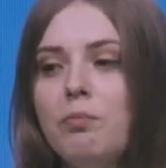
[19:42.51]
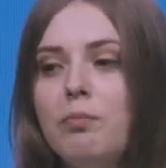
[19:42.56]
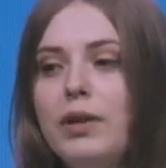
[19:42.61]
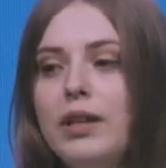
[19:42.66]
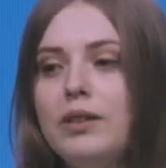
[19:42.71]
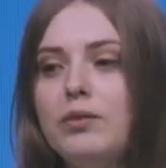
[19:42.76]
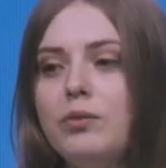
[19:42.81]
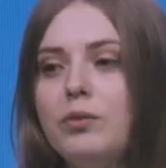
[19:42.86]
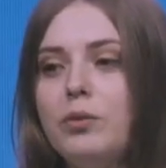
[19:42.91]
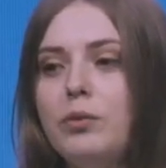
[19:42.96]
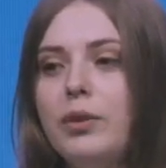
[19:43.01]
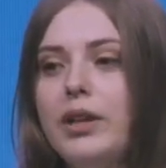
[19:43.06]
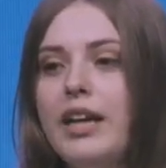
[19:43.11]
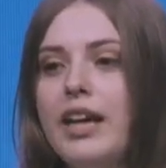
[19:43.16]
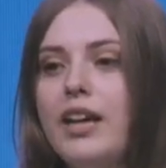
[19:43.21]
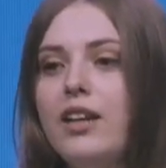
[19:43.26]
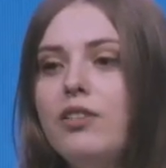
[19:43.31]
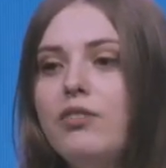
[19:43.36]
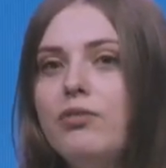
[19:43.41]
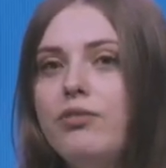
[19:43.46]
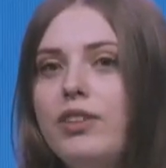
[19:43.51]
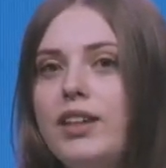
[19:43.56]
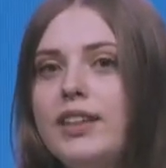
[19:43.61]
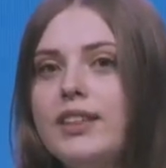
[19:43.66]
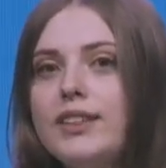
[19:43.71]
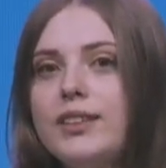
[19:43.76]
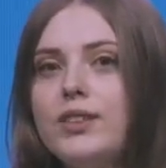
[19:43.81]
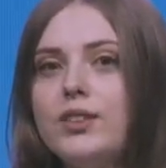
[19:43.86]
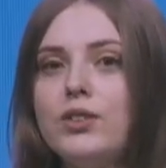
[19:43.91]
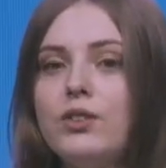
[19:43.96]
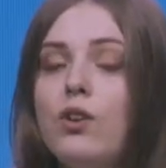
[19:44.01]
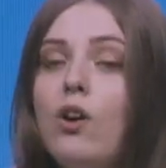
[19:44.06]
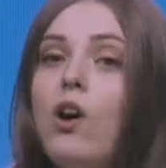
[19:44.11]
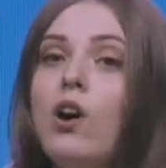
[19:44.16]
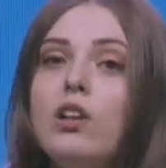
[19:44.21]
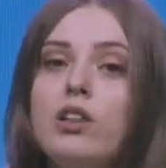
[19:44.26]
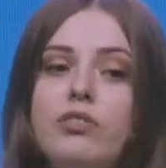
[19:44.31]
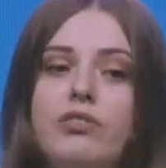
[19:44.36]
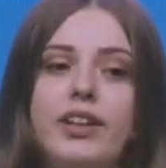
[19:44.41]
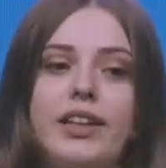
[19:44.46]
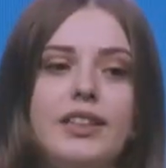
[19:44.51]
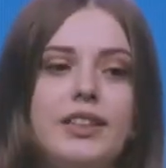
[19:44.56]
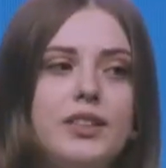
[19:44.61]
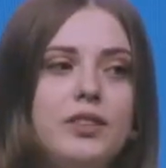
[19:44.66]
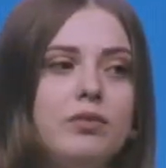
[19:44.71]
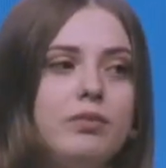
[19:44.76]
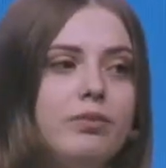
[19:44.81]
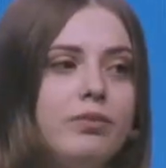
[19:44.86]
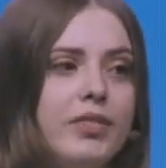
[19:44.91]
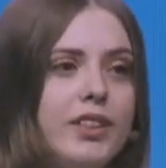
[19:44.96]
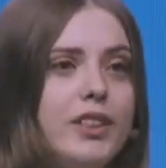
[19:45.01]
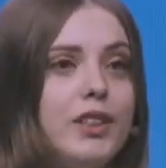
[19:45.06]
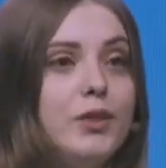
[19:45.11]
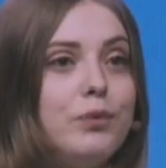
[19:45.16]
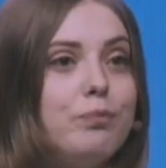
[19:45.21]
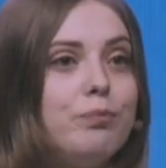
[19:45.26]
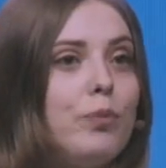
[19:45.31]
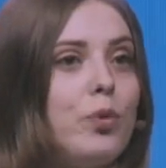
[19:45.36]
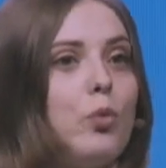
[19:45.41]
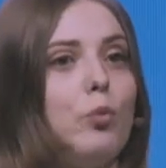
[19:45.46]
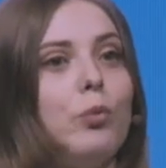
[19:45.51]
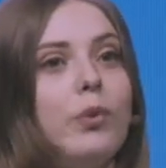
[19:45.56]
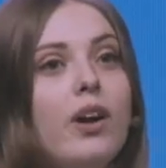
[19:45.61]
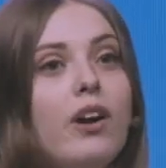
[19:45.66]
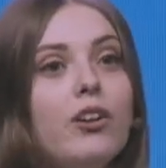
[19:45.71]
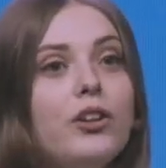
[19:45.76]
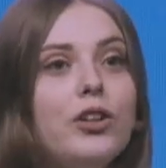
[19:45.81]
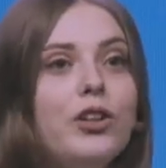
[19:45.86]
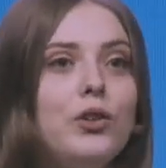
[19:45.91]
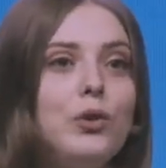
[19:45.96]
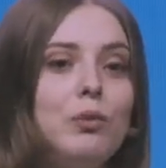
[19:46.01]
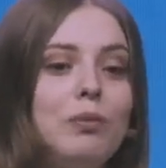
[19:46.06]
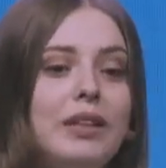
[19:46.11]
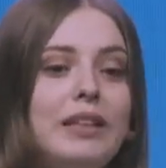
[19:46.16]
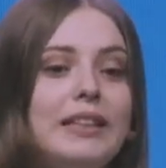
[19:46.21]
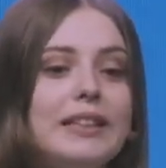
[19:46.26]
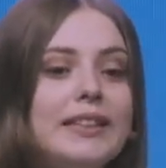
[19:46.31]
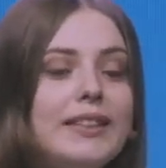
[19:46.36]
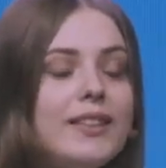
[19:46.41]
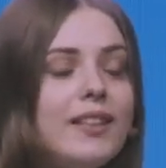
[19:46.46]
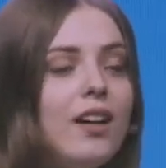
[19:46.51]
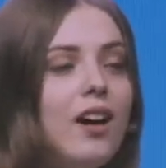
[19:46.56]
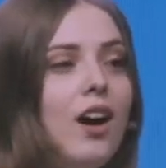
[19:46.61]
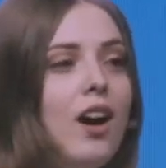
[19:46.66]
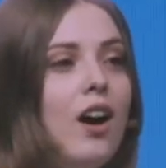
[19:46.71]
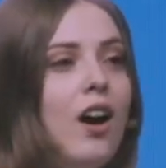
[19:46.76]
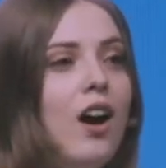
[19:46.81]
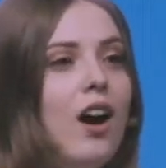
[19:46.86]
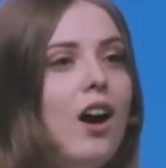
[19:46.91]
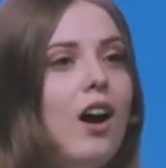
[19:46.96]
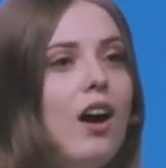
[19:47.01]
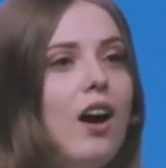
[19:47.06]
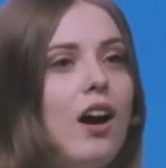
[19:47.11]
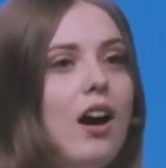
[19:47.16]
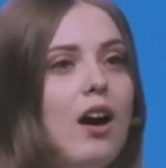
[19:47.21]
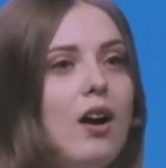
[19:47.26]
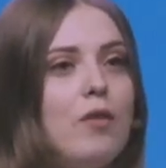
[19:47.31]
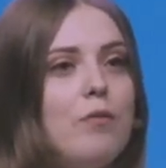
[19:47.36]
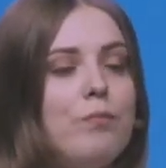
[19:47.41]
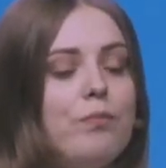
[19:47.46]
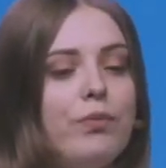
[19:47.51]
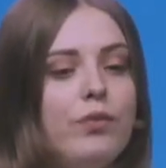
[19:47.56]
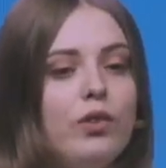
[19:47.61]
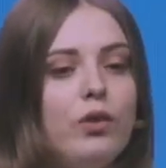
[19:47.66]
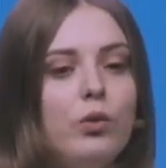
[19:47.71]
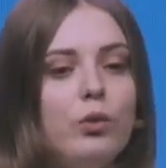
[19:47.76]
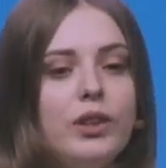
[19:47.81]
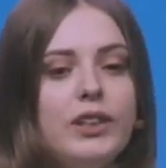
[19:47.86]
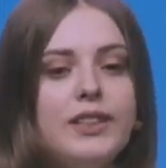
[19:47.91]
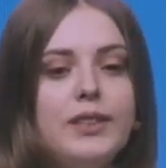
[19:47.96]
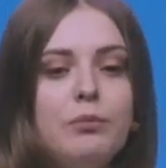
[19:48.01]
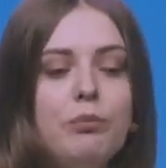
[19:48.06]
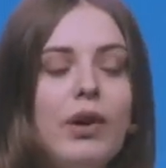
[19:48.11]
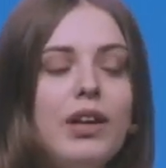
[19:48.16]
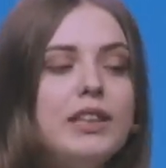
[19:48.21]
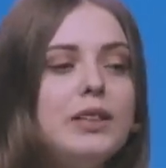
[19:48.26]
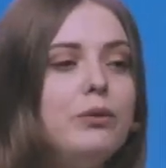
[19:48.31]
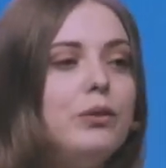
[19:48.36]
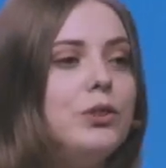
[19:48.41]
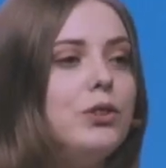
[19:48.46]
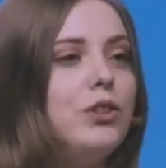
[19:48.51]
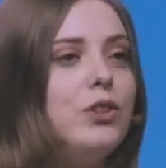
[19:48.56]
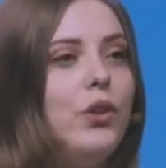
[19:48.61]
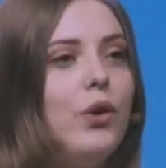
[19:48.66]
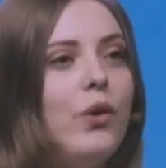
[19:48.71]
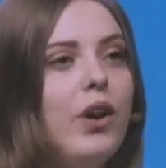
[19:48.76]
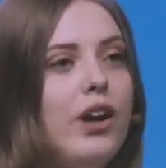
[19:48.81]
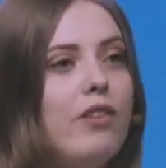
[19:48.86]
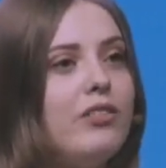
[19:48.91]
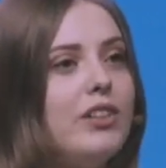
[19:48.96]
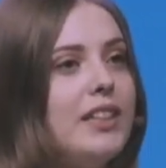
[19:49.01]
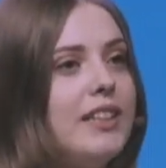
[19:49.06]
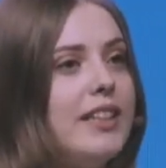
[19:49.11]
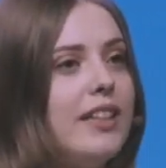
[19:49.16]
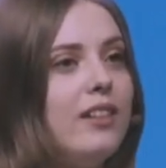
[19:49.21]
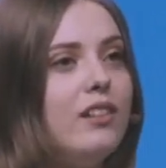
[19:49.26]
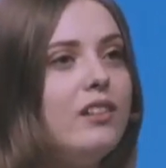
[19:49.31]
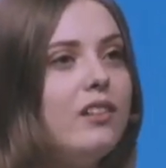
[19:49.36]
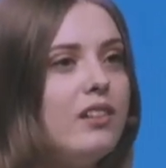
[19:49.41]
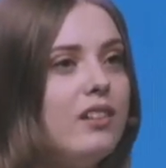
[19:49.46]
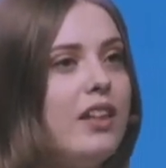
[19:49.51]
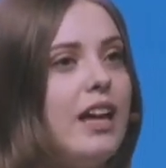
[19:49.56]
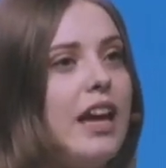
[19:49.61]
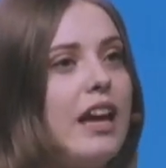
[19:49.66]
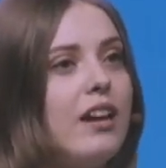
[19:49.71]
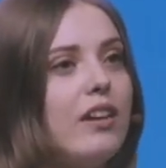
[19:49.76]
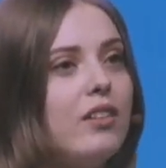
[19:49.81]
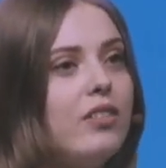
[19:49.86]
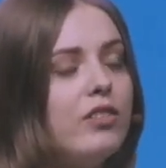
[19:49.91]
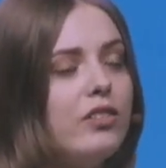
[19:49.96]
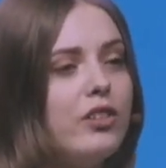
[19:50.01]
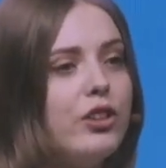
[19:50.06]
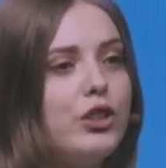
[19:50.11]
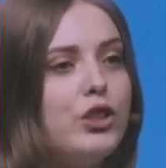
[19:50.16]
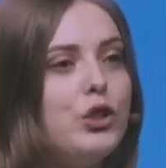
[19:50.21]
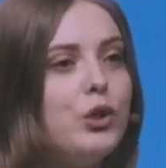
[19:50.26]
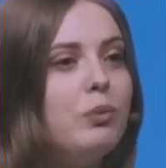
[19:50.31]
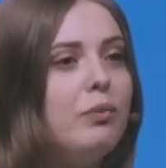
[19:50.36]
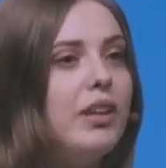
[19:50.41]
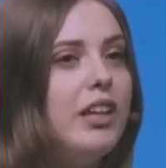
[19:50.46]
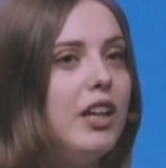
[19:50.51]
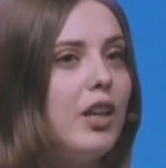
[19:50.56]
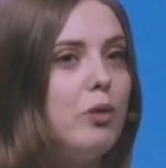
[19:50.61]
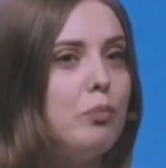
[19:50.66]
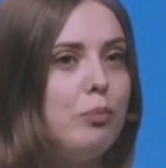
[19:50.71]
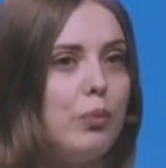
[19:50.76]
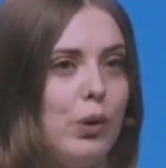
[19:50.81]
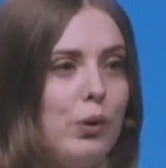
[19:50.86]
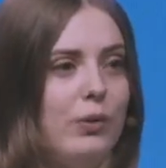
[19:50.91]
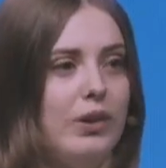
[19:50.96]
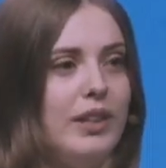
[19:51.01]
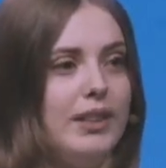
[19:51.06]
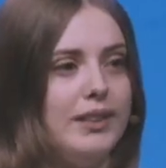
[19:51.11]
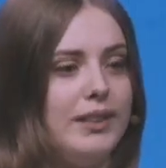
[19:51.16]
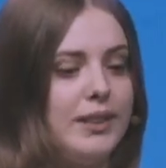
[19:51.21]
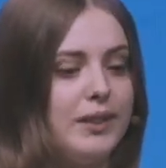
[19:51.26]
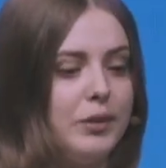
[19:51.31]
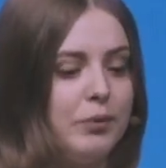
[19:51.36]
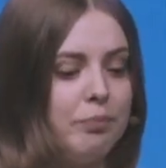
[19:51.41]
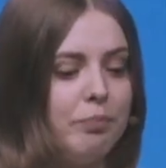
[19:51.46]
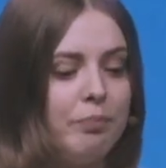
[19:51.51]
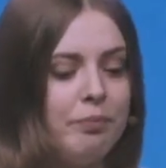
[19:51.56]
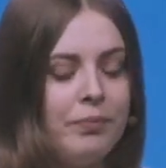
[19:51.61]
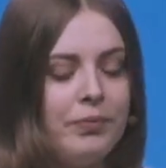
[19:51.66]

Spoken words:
but we can't fix all of it, because we are humans. It's impossible to know every single thing. There are too many components.